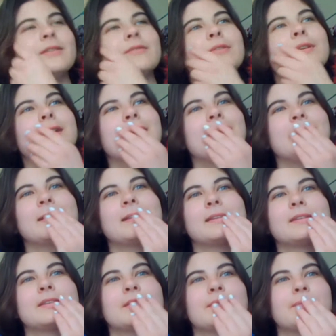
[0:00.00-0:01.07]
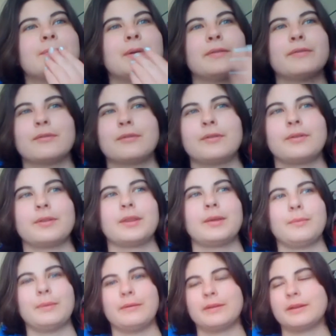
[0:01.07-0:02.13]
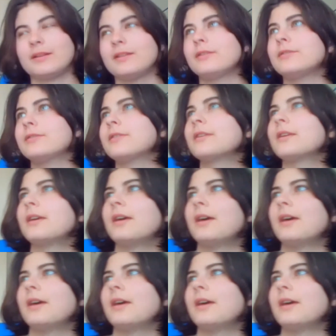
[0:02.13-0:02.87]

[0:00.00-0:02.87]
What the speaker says: regardless of whether or not they're wearing clothes.